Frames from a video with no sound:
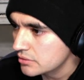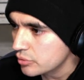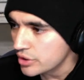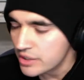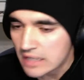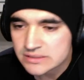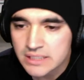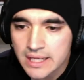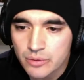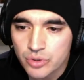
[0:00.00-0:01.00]
What do you guys
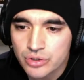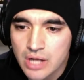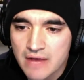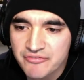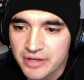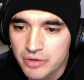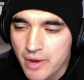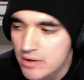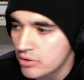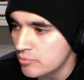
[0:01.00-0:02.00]
think? What do you got,
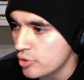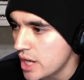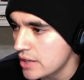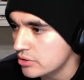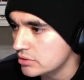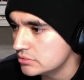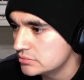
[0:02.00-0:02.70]
Figueiredo or Moreno?